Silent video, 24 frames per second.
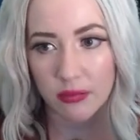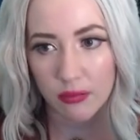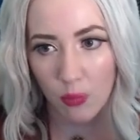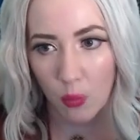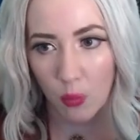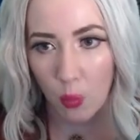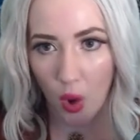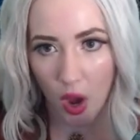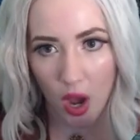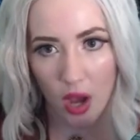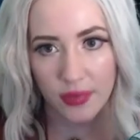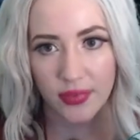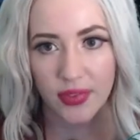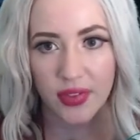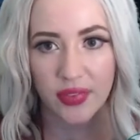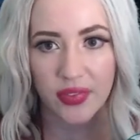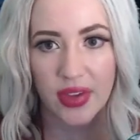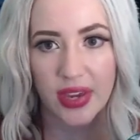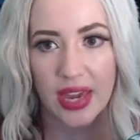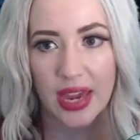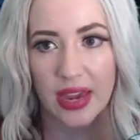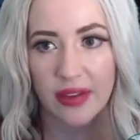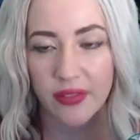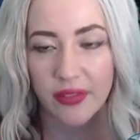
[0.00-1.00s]
WAD that
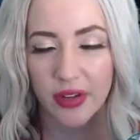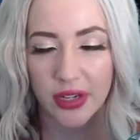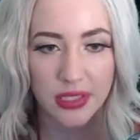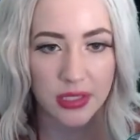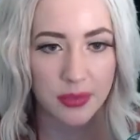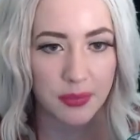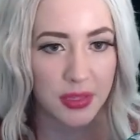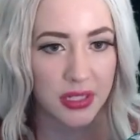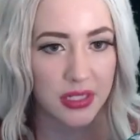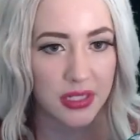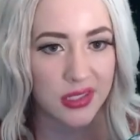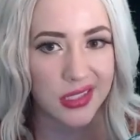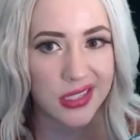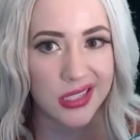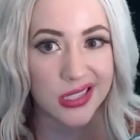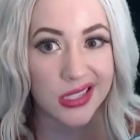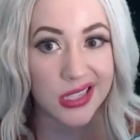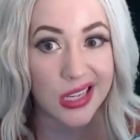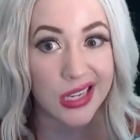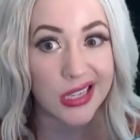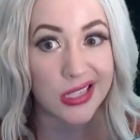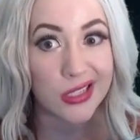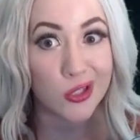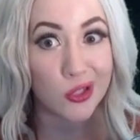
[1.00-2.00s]
they gave us because this is
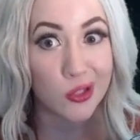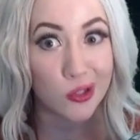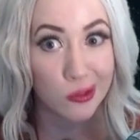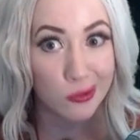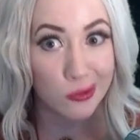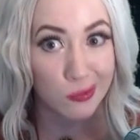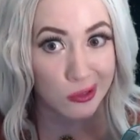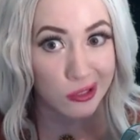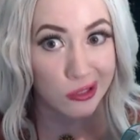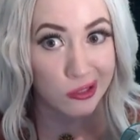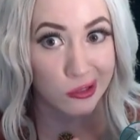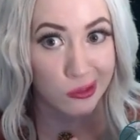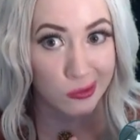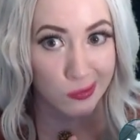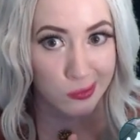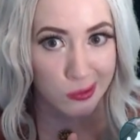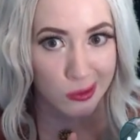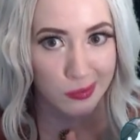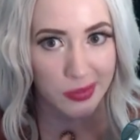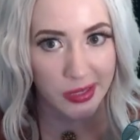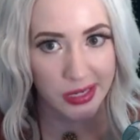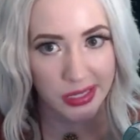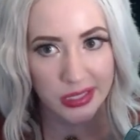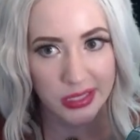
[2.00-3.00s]
like super,
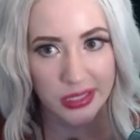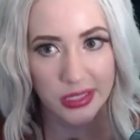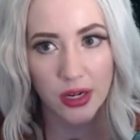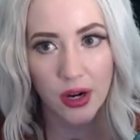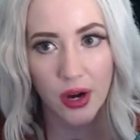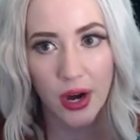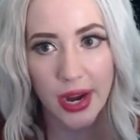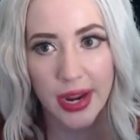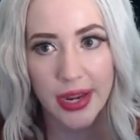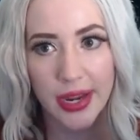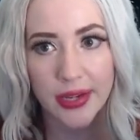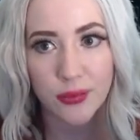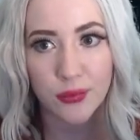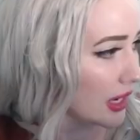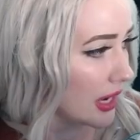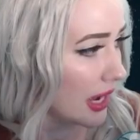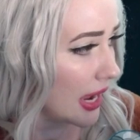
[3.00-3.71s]
super basic, all right?